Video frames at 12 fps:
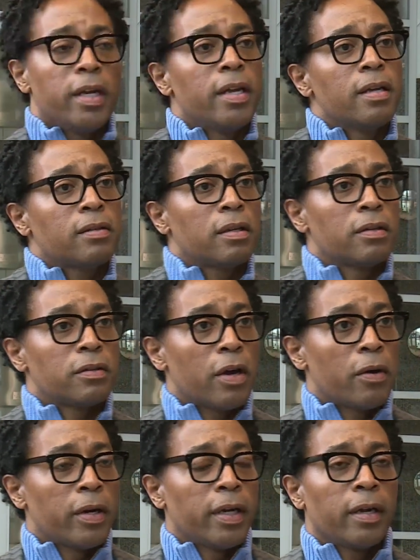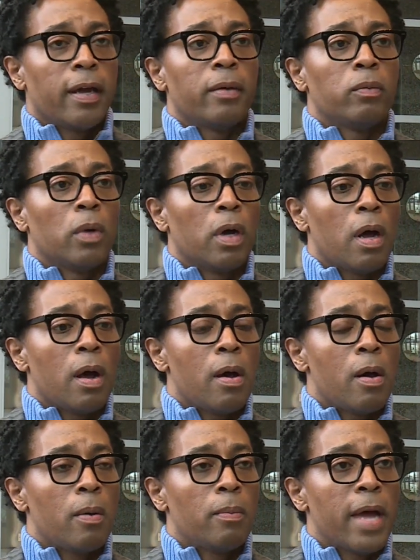It is concerning, and
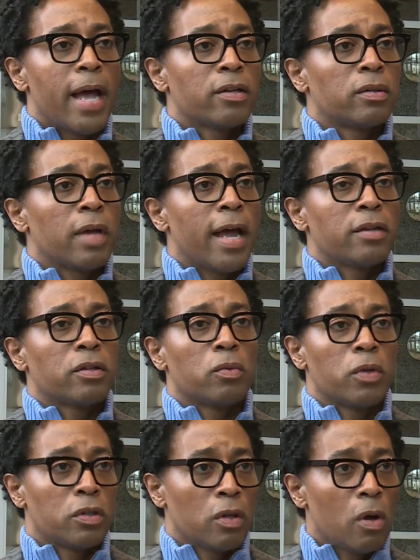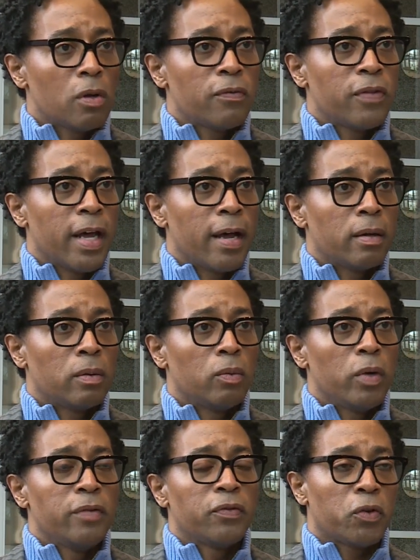um, as, as a result of that,
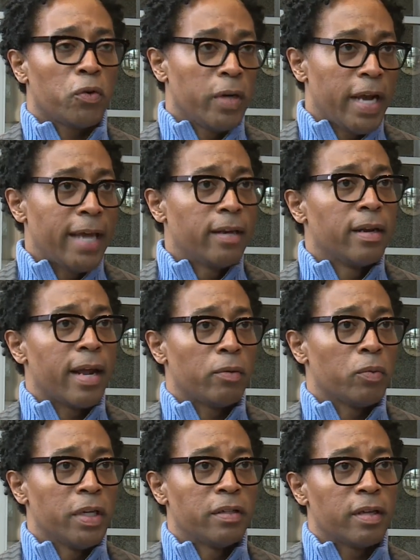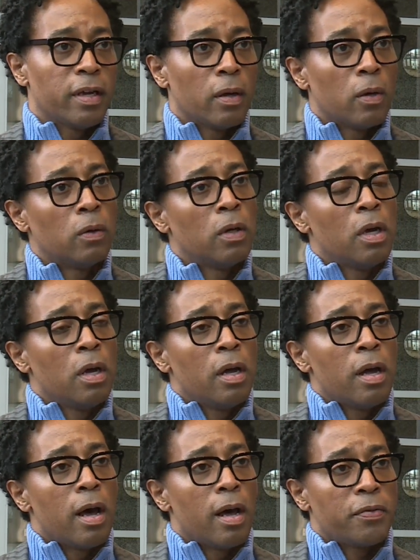we've created a retail
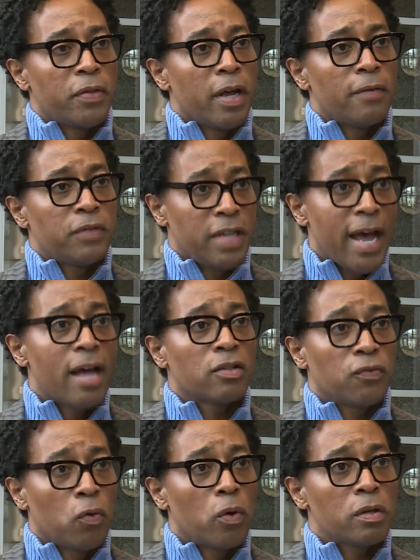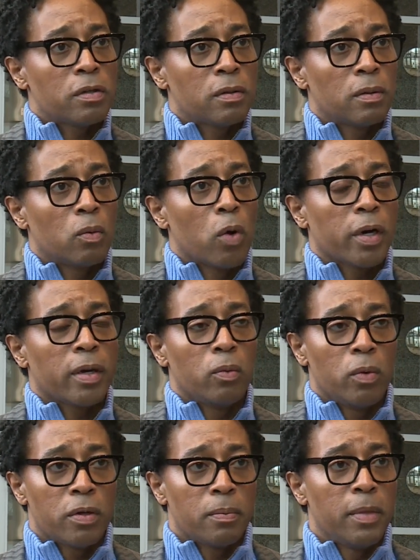uh, theft task force
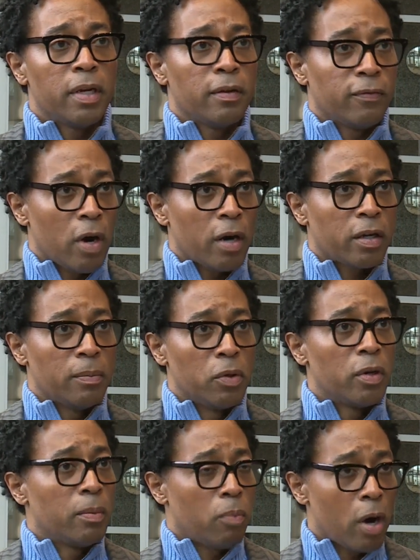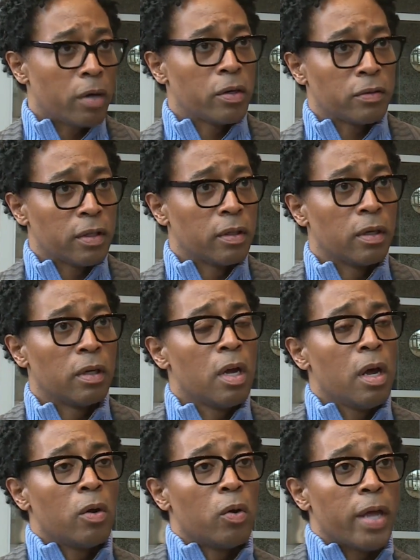working with many of our community partners in the,
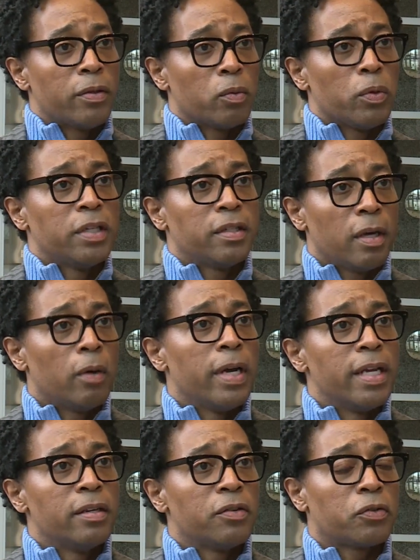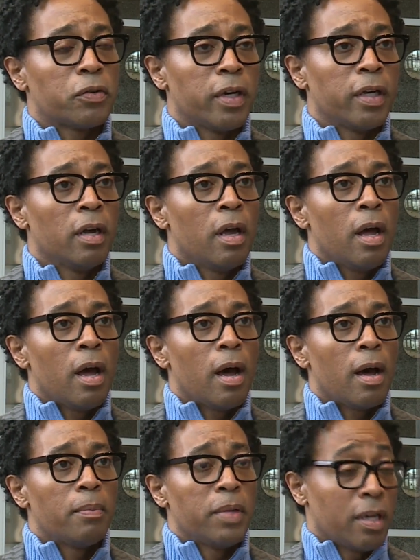in the retail industry
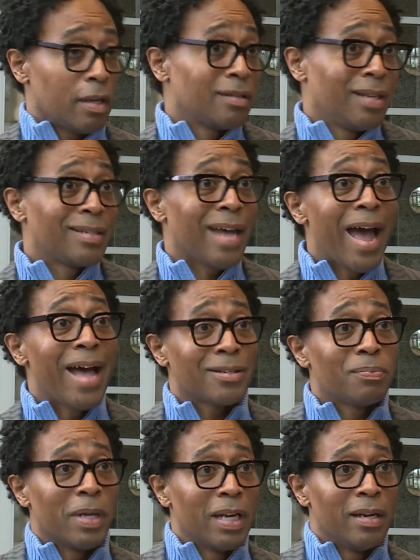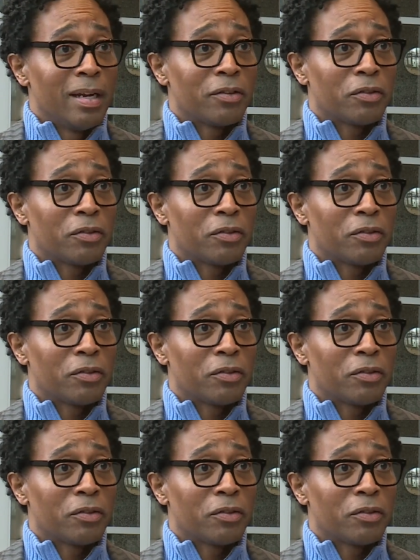uh, because this has been an